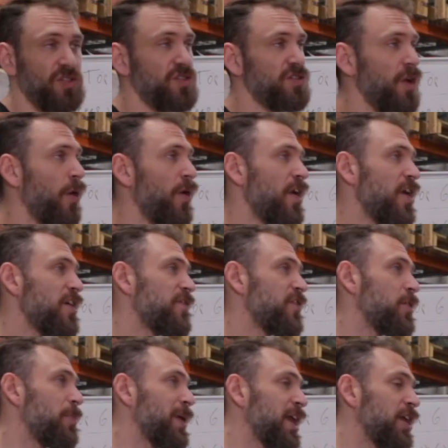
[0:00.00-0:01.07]
So for
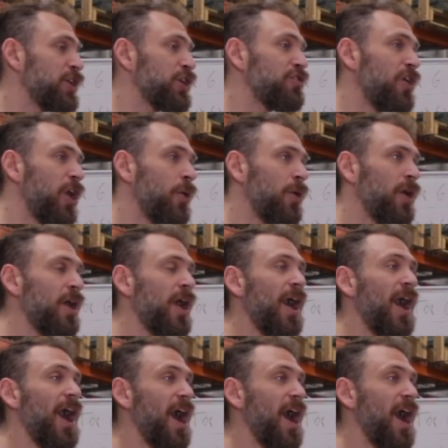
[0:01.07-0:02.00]
the beginner grower,